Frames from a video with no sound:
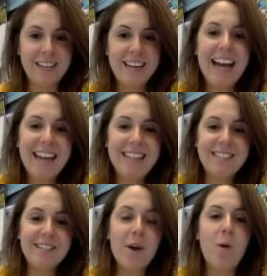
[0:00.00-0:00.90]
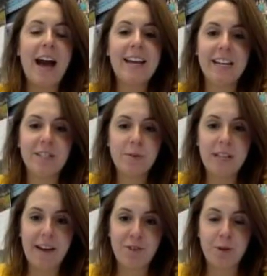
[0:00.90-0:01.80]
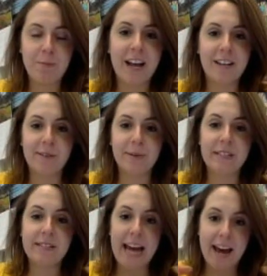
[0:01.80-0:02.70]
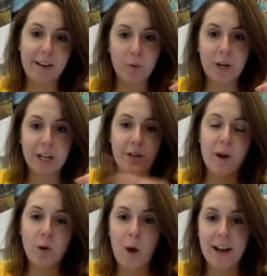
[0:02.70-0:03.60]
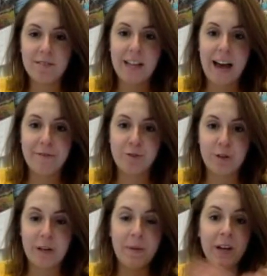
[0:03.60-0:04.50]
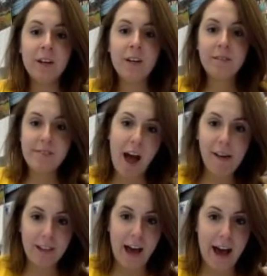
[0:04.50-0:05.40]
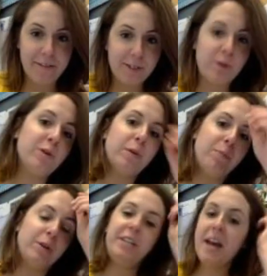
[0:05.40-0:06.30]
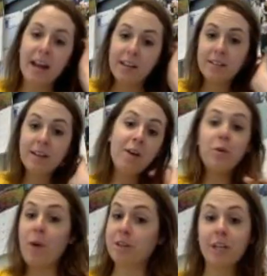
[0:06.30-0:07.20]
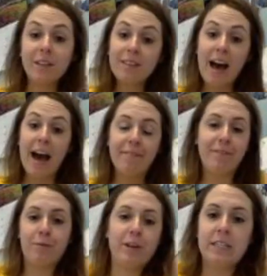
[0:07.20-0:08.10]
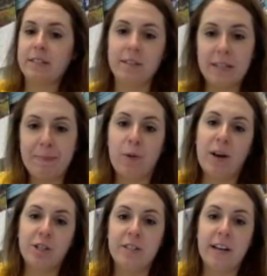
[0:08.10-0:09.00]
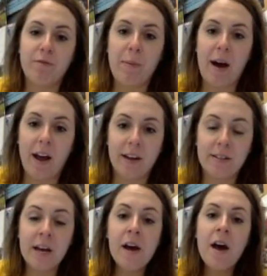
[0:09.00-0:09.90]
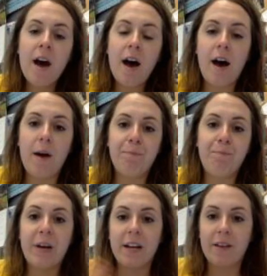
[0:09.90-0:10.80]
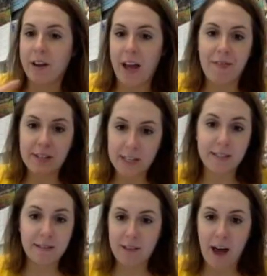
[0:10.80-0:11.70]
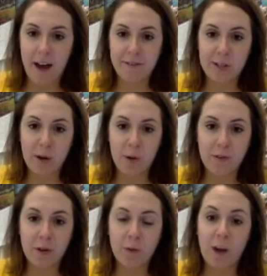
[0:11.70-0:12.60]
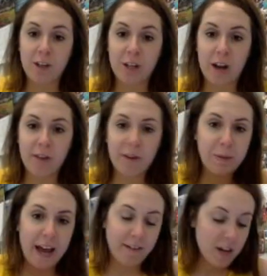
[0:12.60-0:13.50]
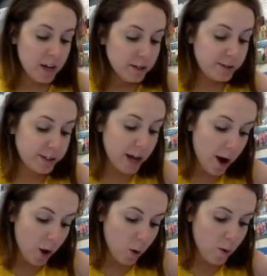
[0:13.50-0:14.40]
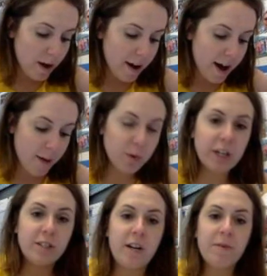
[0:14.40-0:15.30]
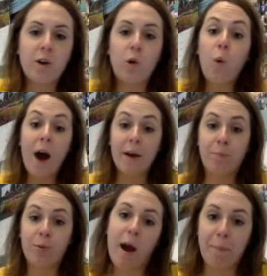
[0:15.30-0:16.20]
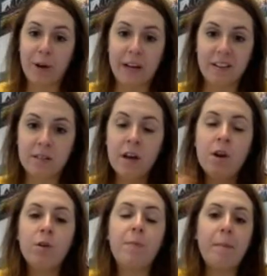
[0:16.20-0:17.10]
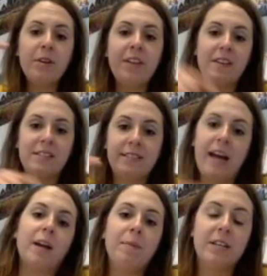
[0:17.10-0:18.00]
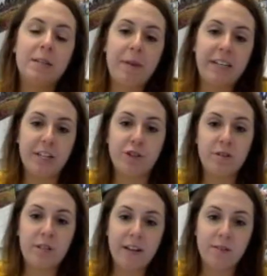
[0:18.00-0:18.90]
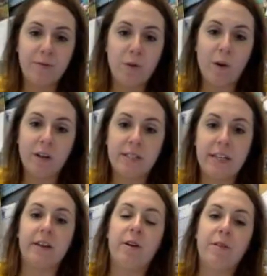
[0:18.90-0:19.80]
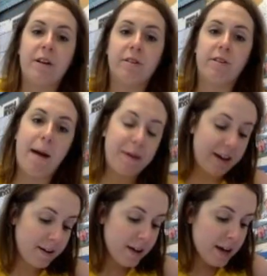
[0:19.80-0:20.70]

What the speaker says: Hi guys, so I can't do a live stream tonight, so instead we're going to do our quads live stream, not live. So you can pretend watching it live. Feel free to still send me questions on Remind. But again, this isn't live, so you're watching it on a replay. So we're going to start with our quad properties. Remember that this document is on my teacher site, so if you want to see it, go there to grab it.